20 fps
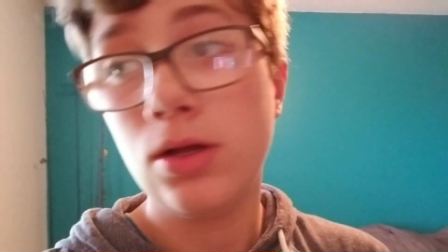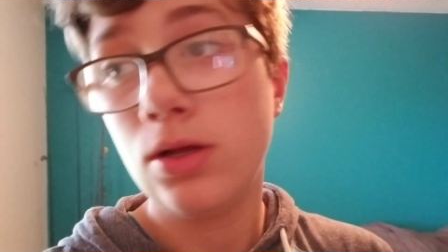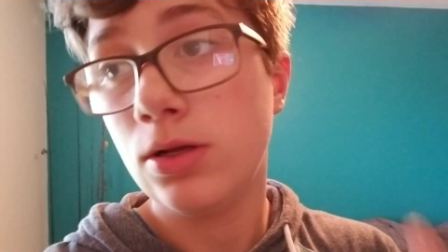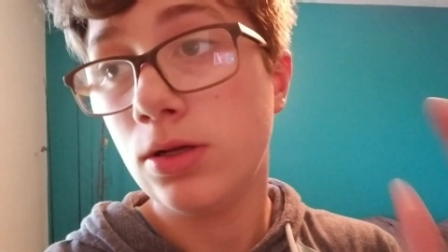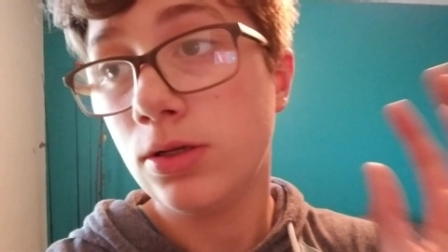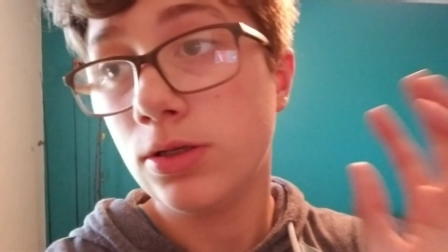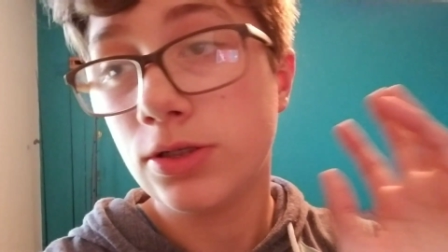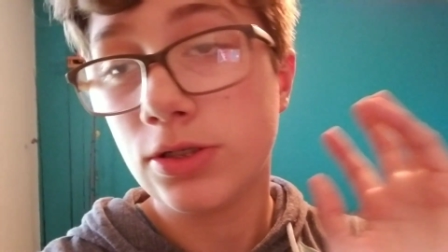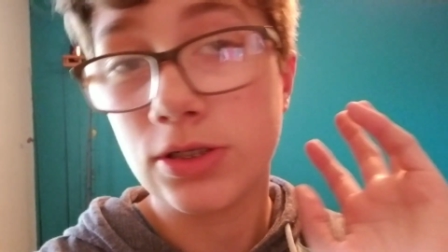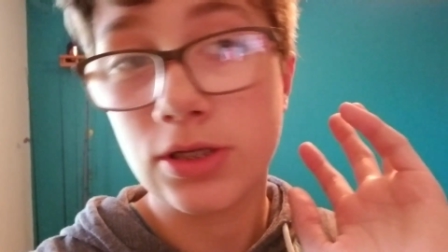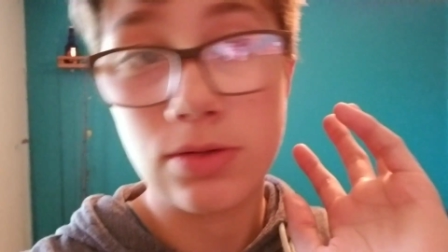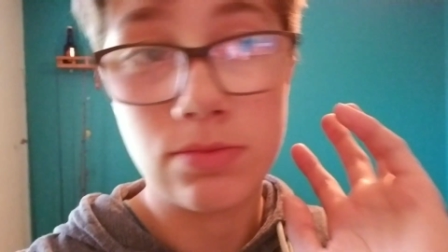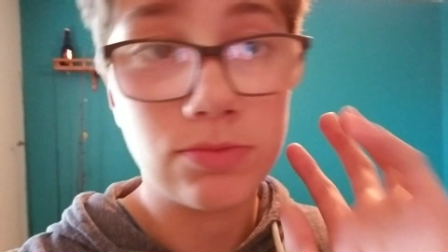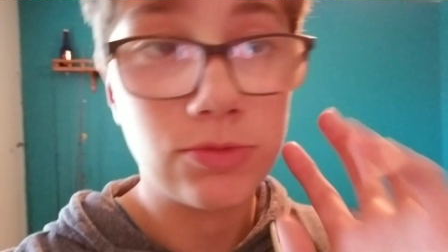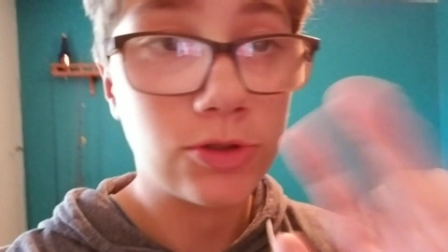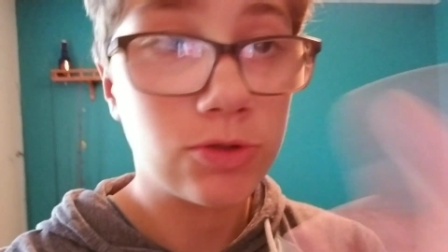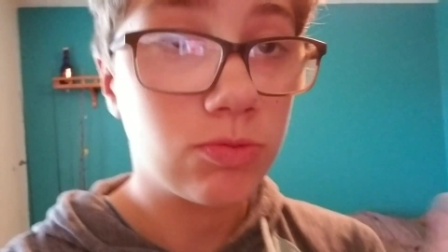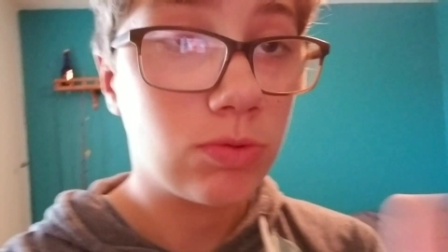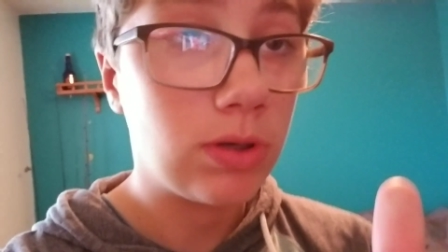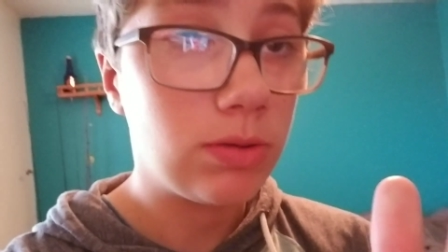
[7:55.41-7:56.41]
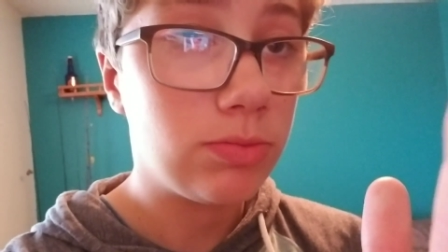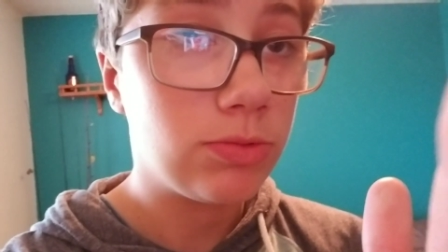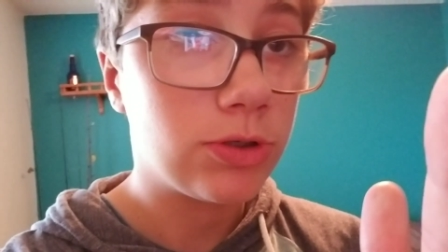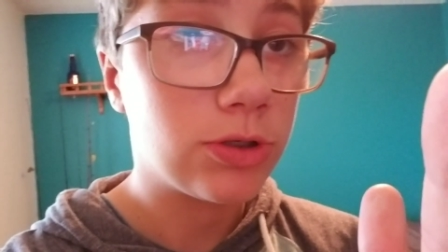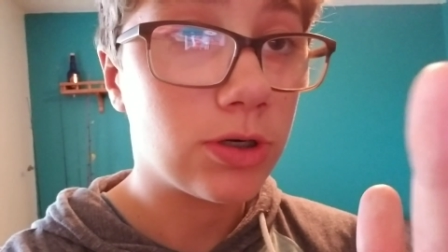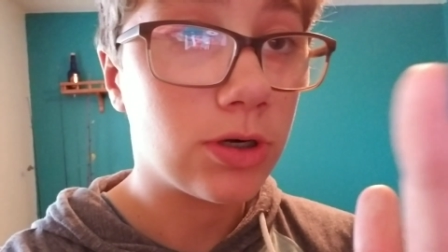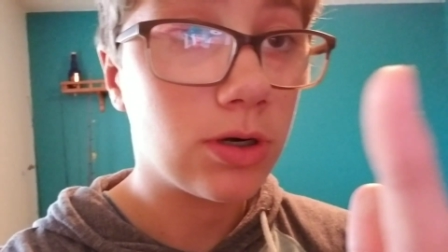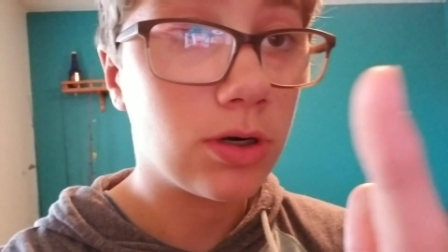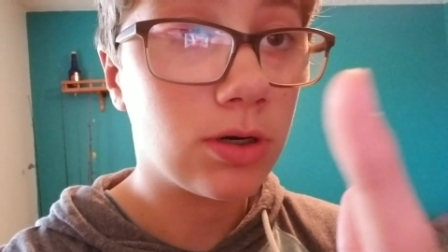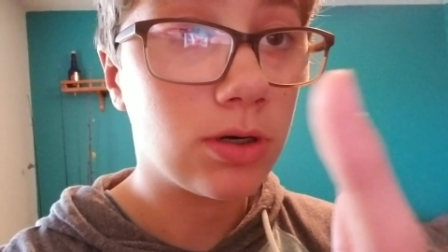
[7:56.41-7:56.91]
some swim
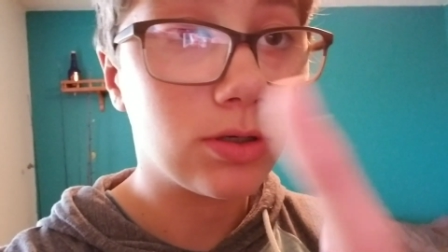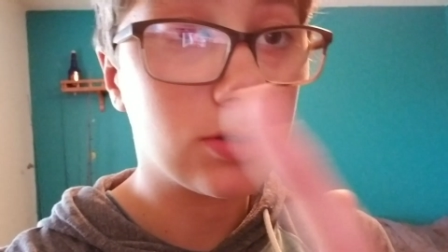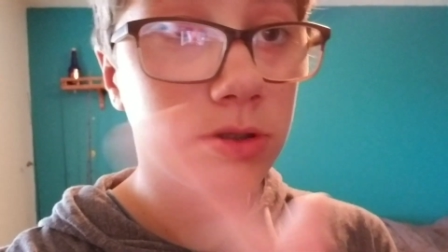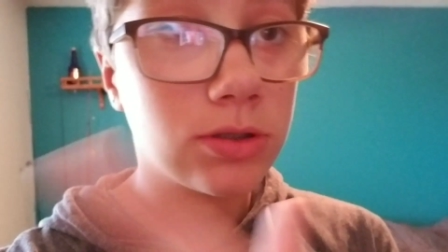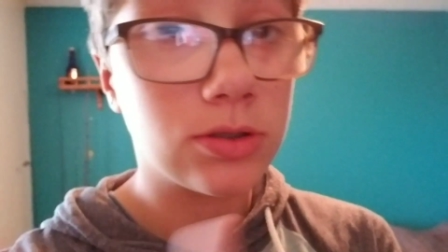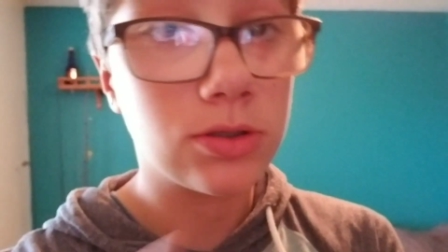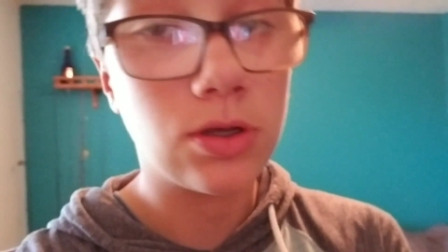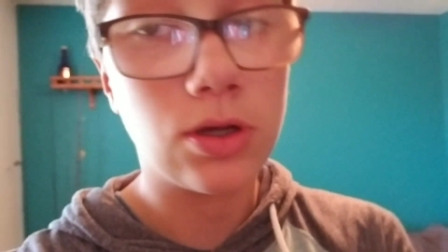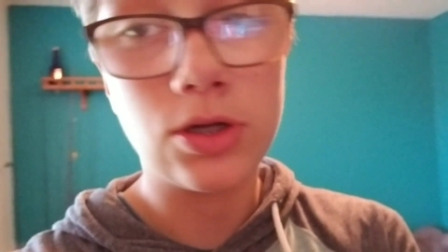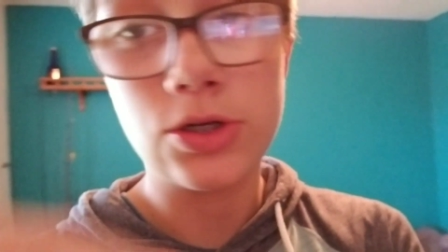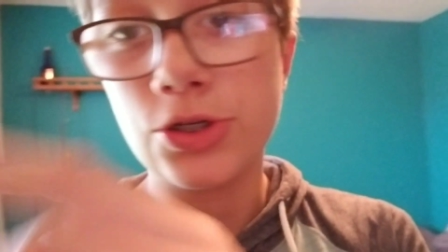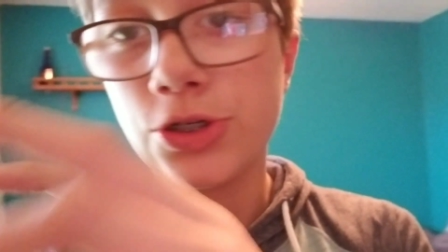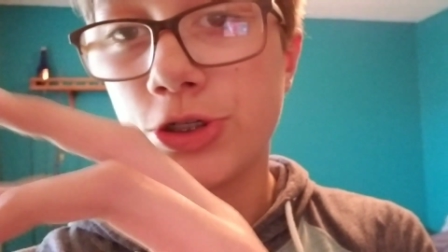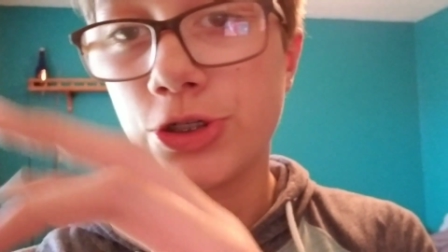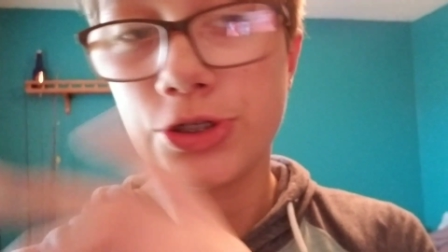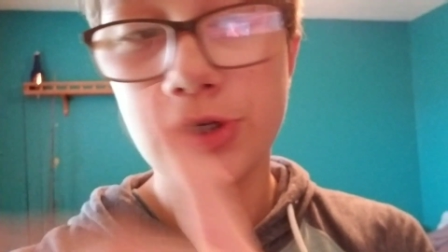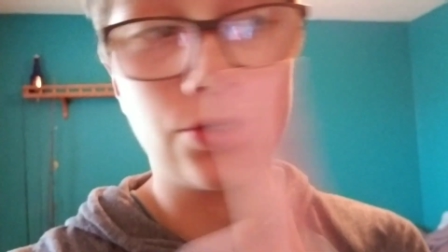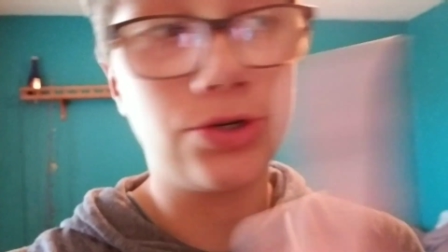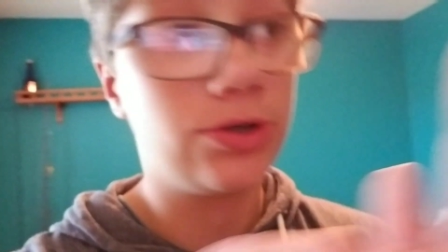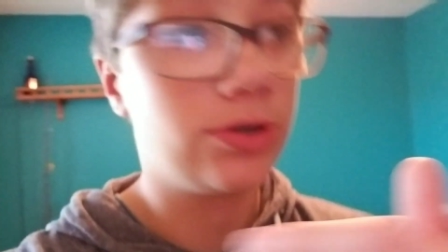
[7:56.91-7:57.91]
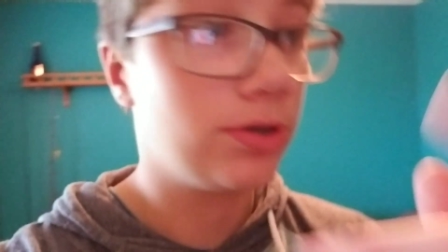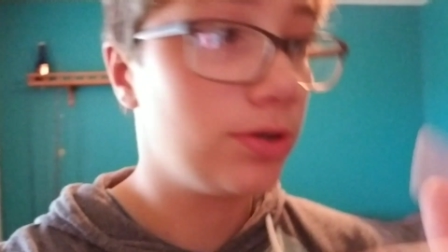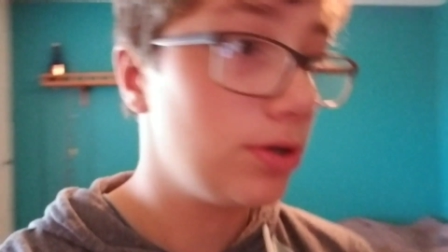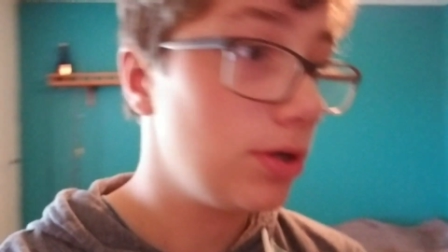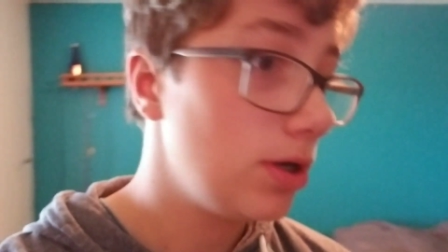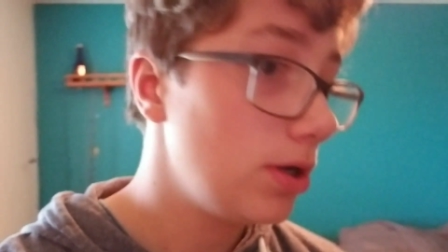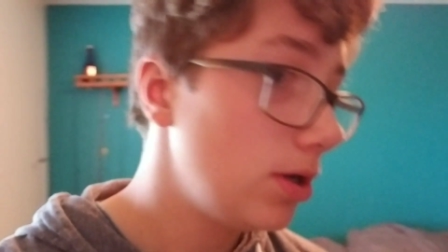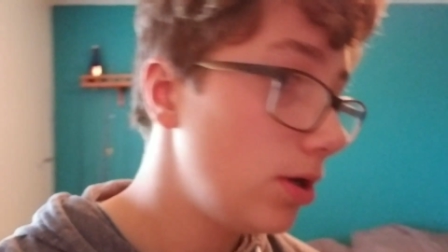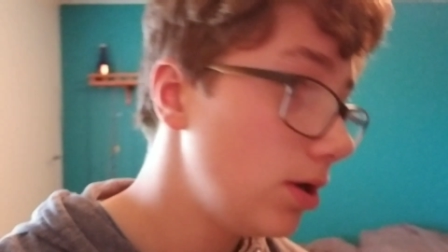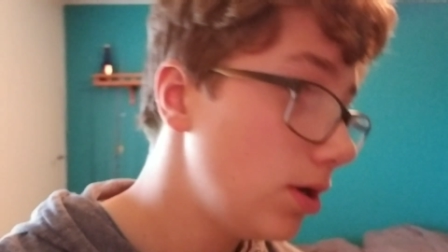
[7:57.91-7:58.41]
trunks, a shirt,
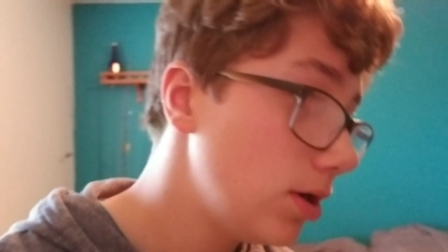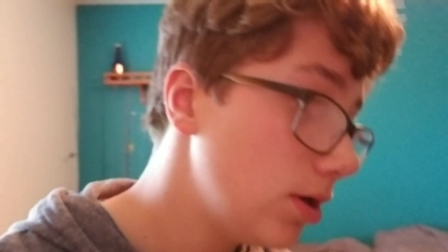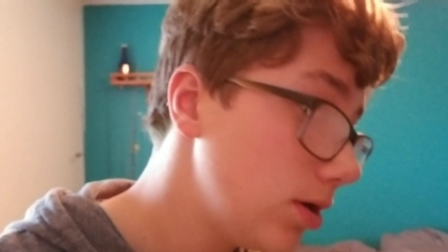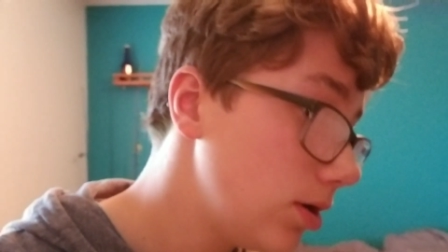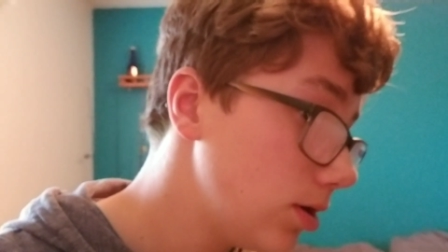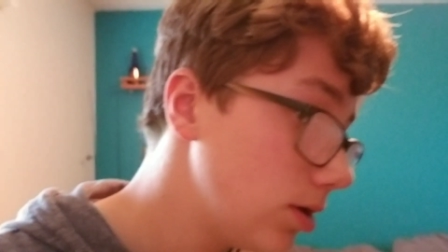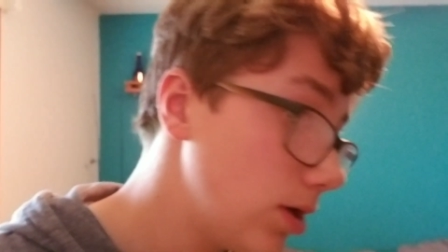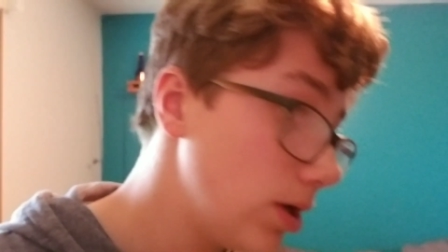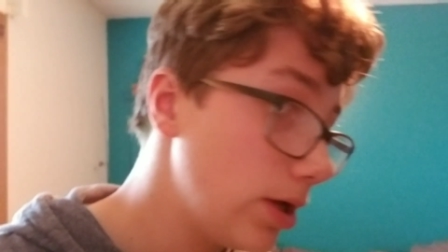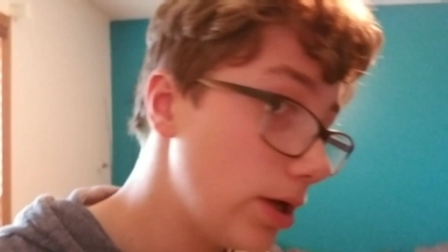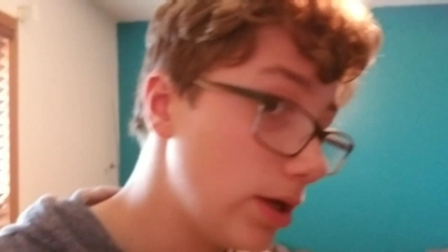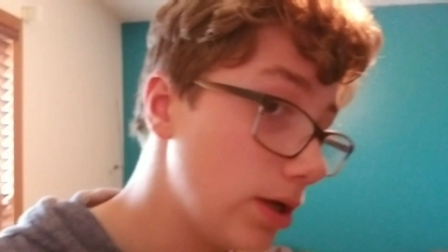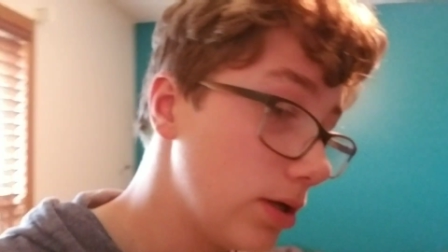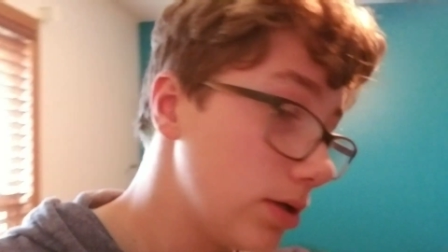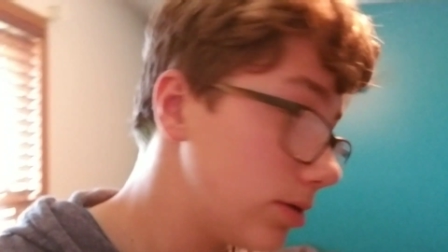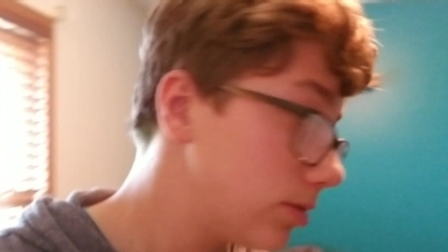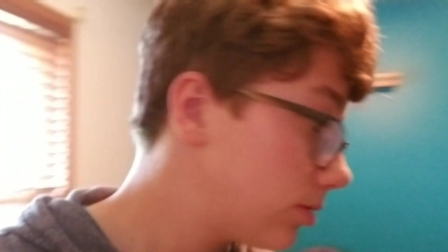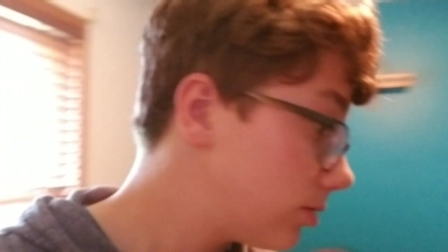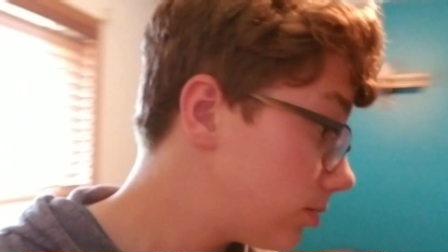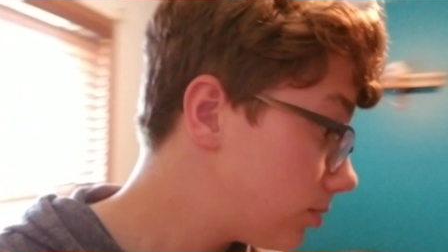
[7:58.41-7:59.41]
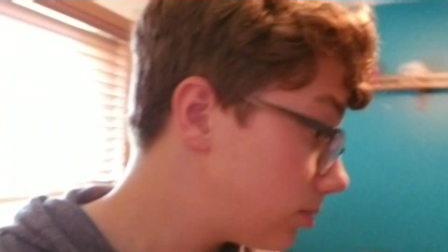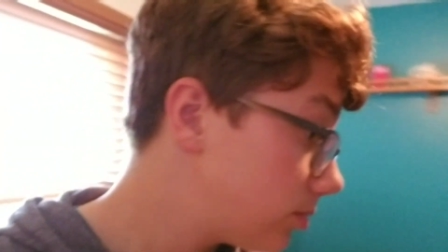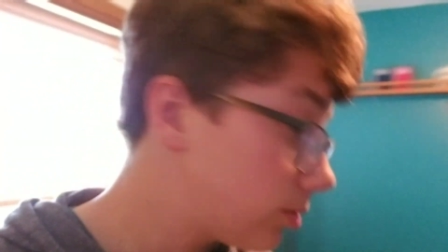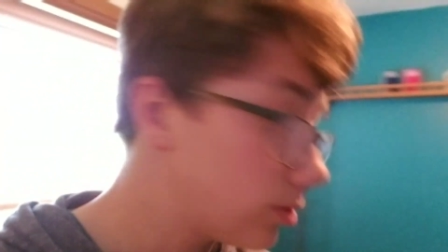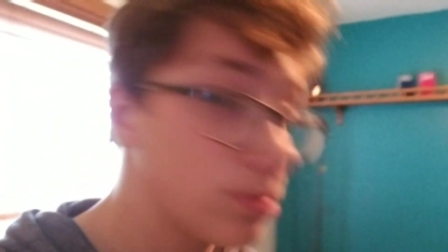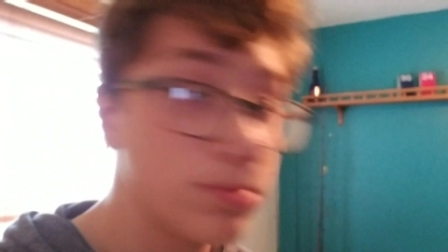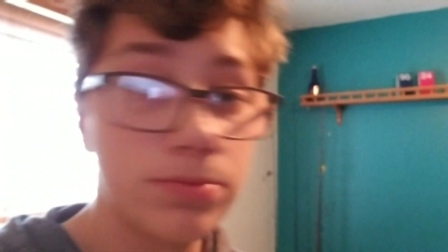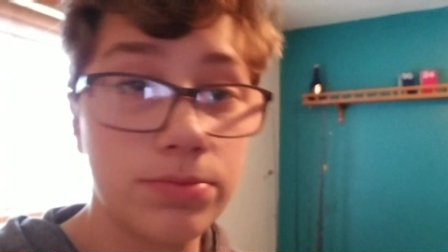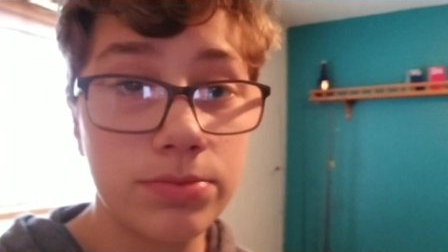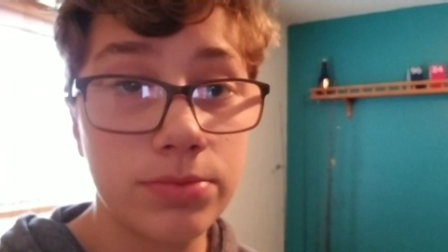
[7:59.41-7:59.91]
and
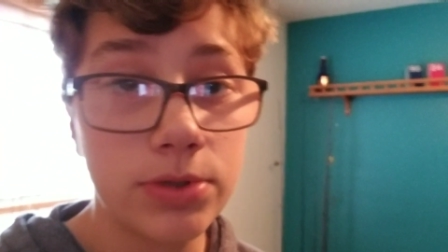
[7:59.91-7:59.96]
some